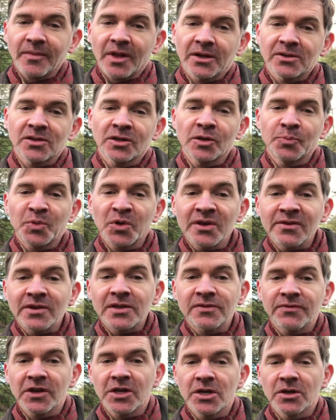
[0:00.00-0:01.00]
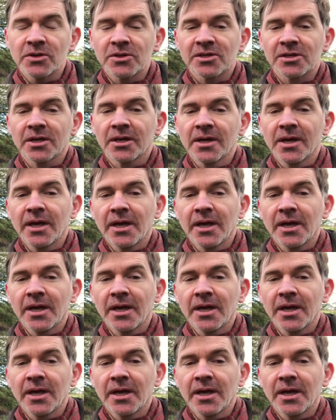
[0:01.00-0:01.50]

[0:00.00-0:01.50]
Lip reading: So the previous videos